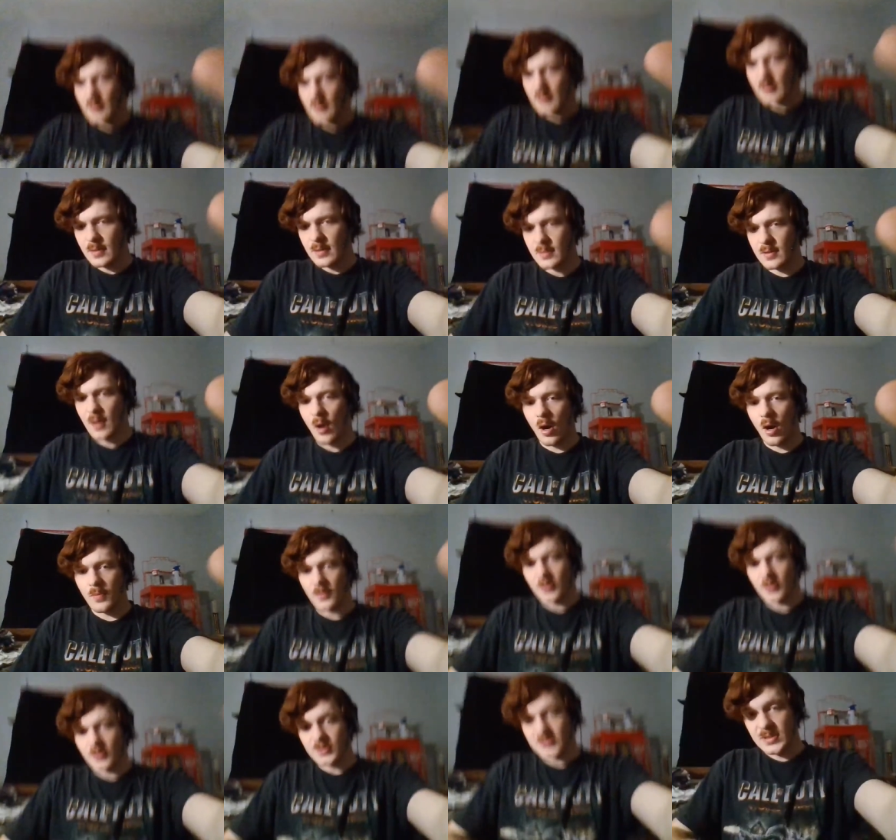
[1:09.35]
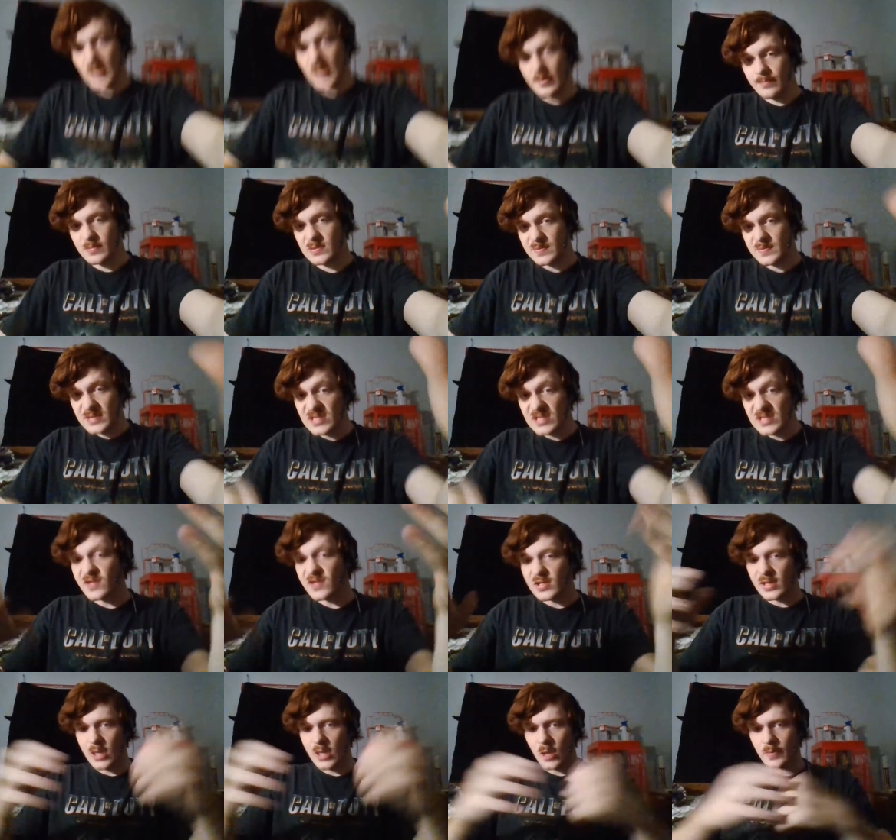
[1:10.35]
uh, the armors that I'm
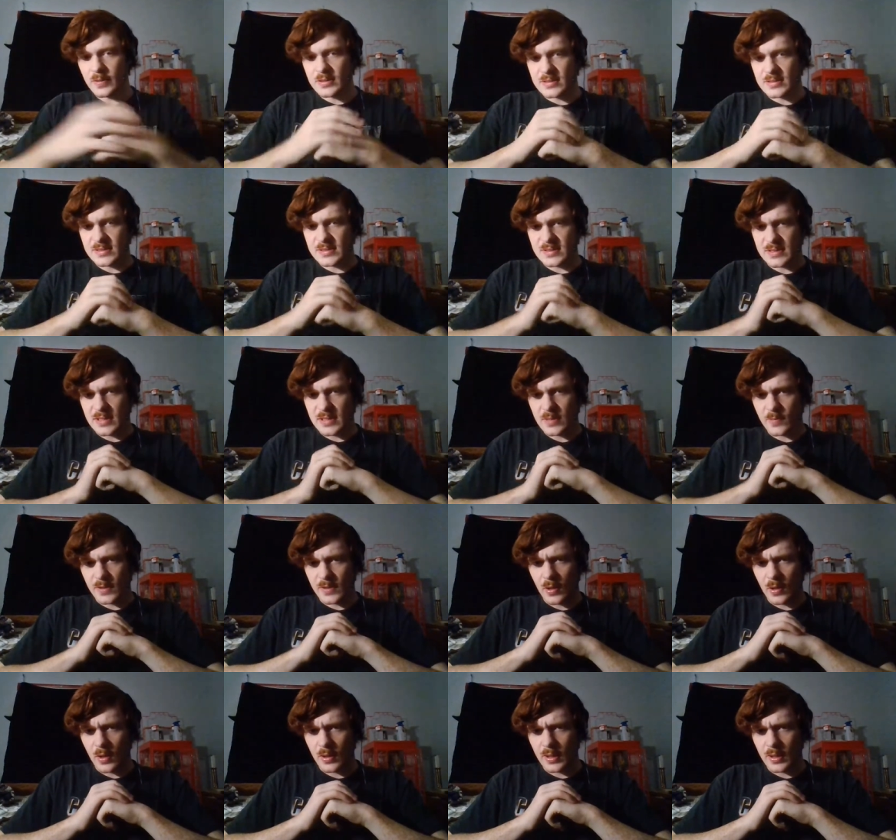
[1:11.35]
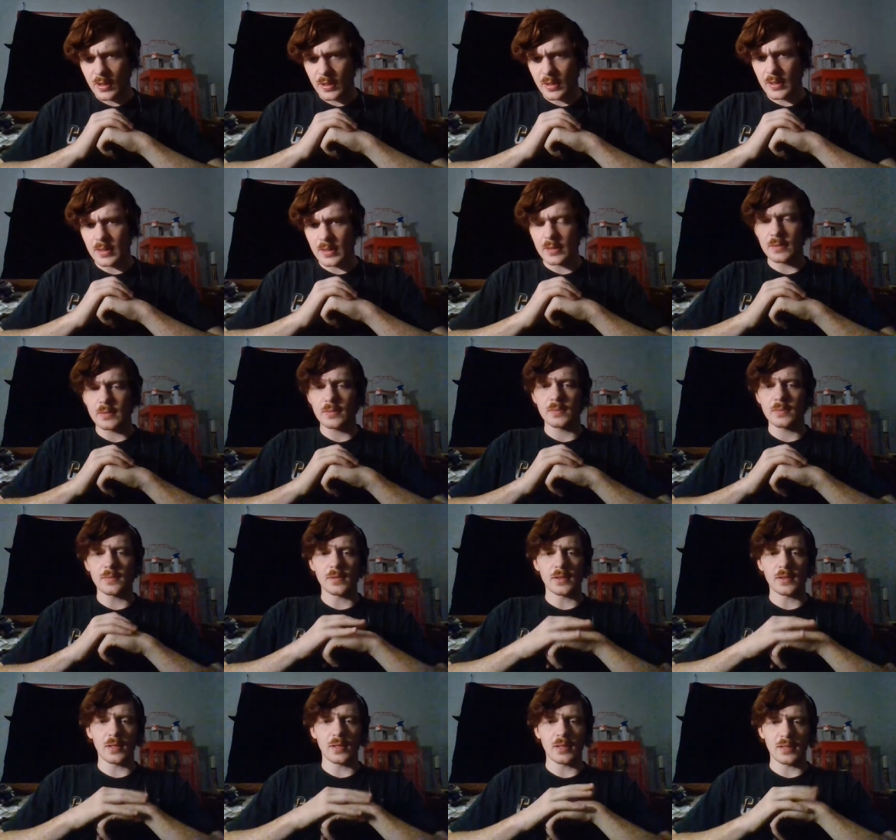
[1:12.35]
specifically hoping to see regarding uh,
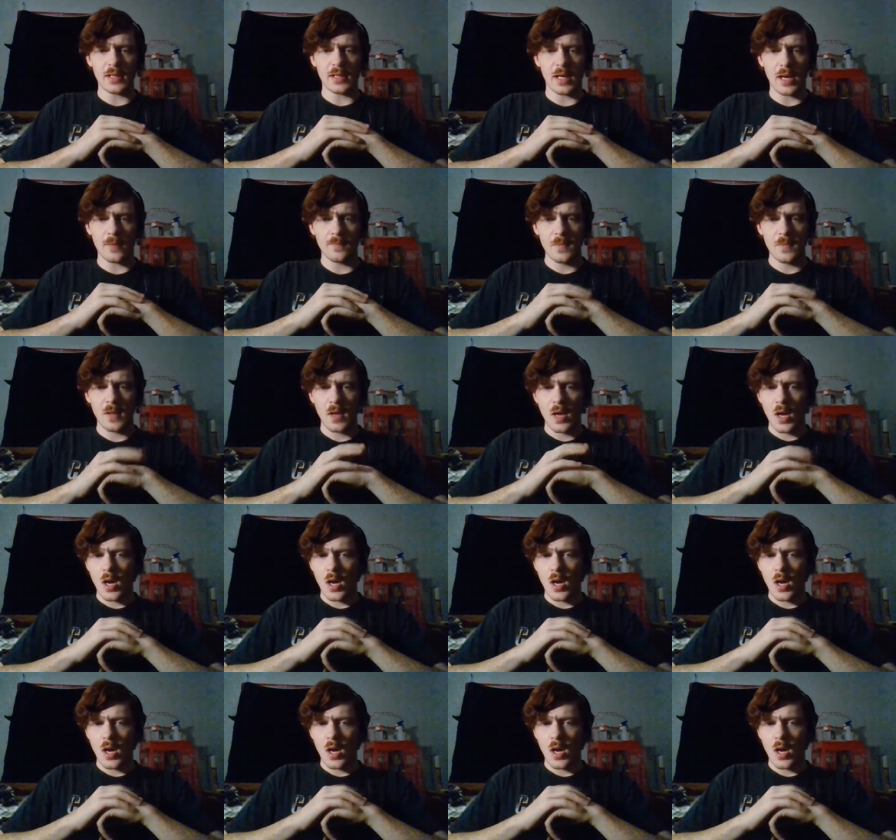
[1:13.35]
regarding that